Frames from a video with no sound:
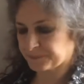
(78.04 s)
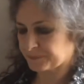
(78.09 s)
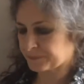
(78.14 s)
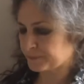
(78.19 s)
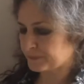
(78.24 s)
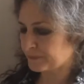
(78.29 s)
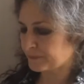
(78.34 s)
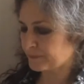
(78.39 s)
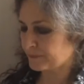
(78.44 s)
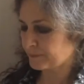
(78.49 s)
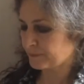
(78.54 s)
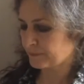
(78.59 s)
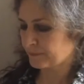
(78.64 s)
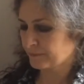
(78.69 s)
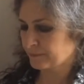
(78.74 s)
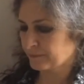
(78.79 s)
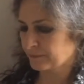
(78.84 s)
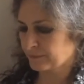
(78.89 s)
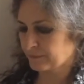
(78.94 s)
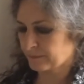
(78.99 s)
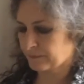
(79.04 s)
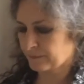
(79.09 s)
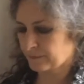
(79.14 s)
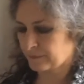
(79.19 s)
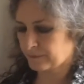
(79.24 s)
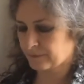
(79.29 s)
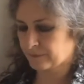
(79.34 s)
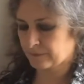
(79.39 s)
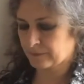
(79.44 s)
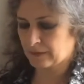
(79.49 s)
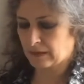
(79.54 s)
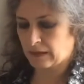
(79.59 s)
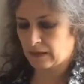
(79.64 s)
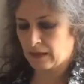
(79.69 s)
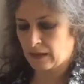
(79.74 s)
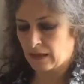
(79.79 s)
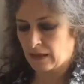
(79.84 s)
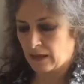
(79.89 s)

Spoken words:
(silence)